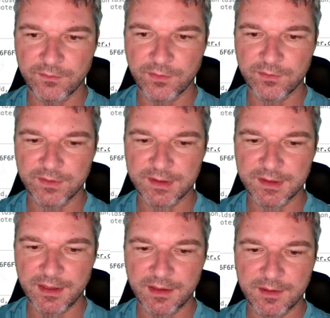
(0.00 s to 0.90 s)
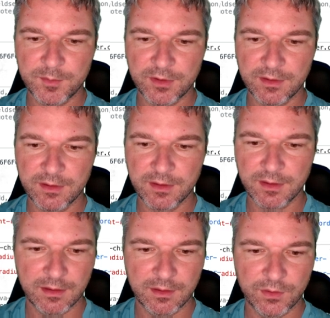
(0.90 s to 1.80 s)
for the table.
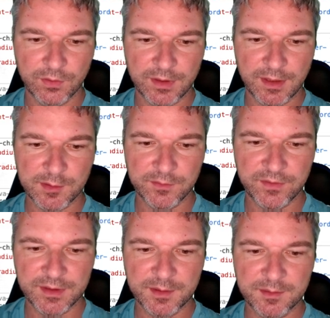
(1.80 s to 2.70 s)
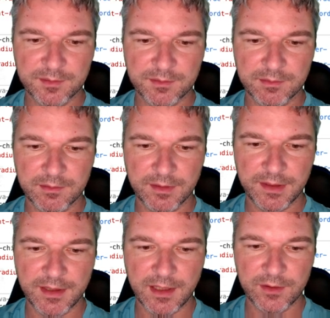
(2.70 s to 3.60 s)
Okay, so there is
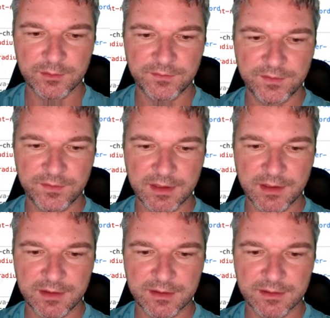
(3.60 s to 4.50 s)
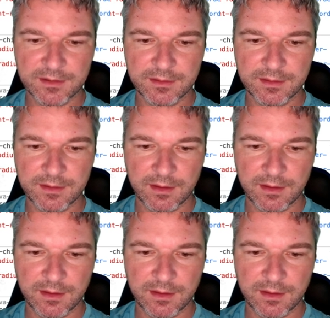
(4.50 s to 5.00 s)
layout v card.